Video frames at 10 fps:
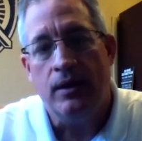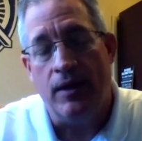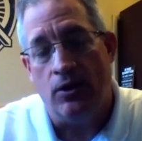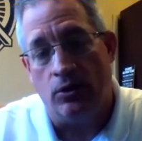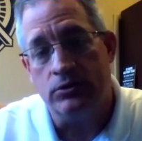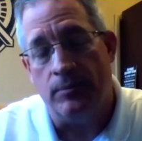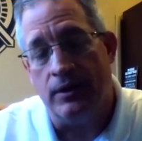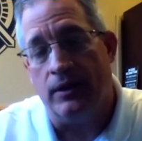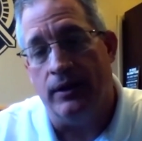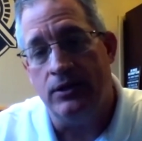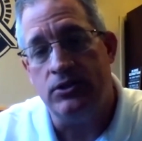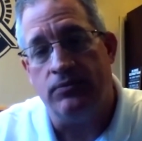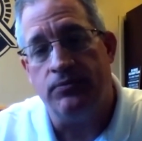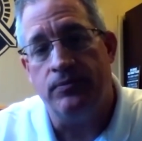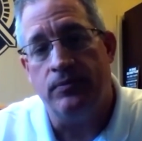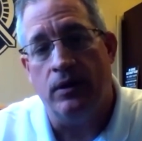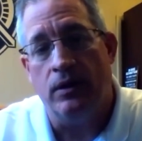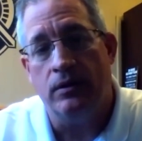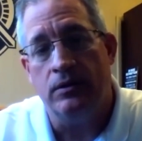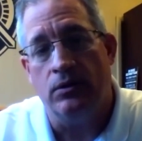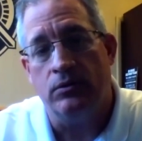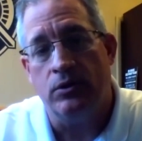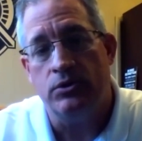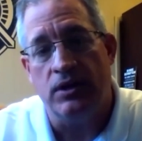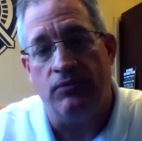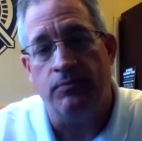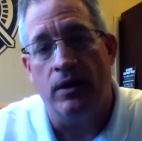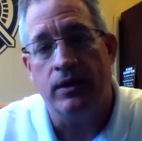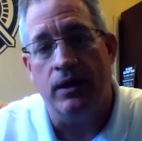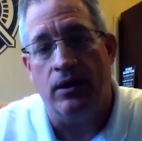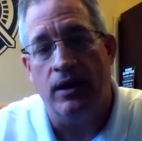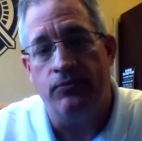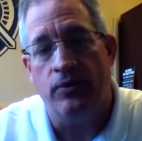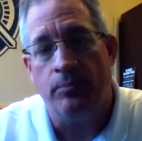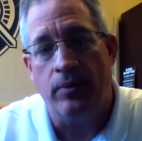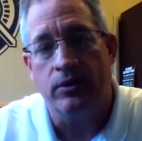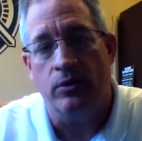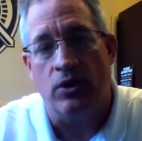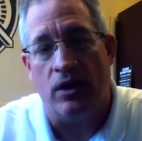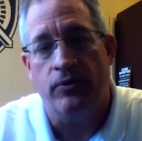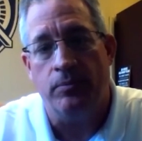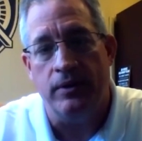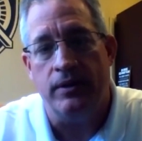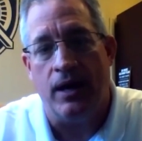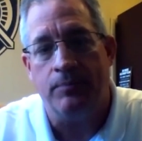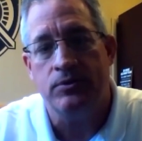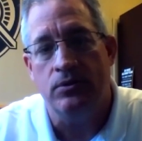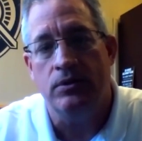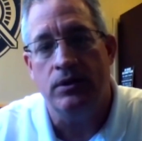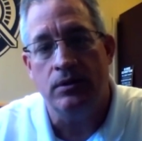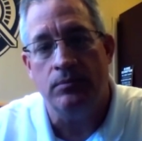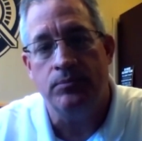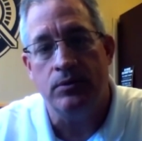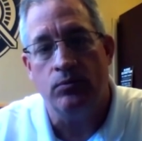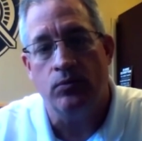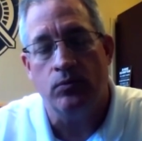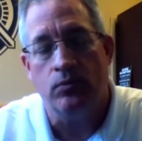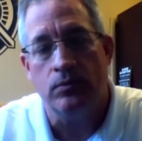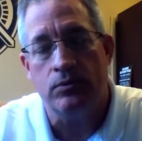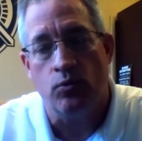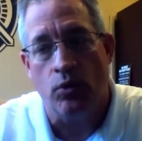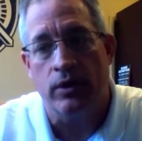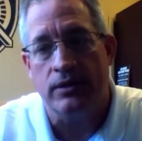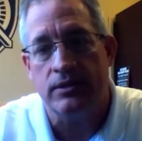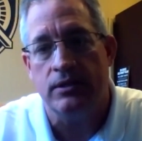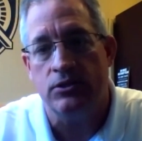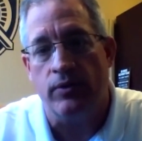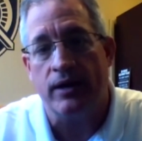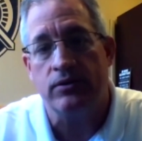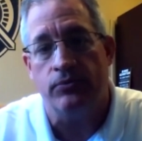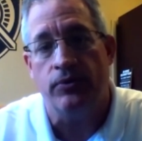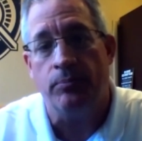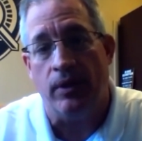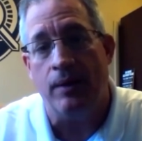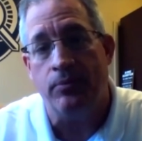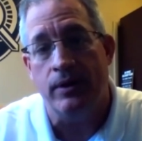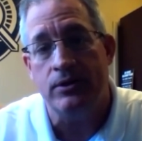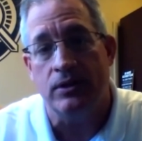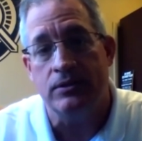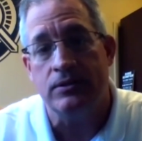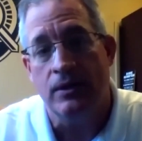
And then ultimately, Jeff, uh, you know, Coach Jeff Monken, our head football coach, offered me the opportunity to to to work as his director of football operations.